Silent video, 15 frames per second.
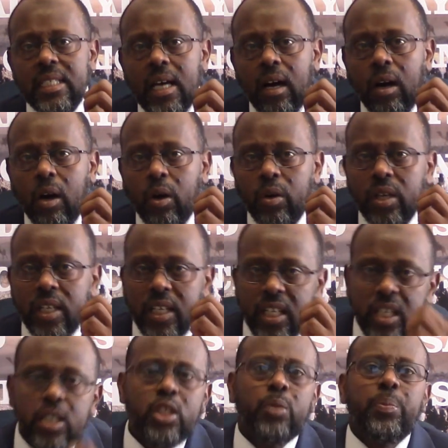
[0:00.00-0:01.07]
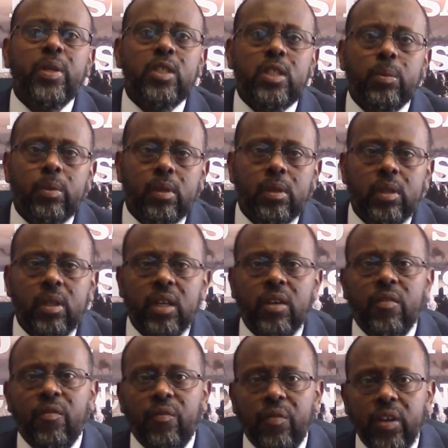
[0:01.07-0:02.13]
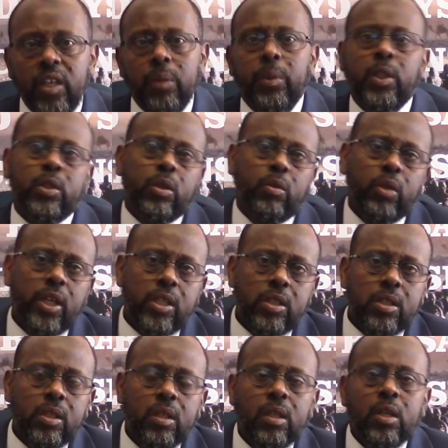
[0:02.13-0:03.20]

are indispensable fundamental rights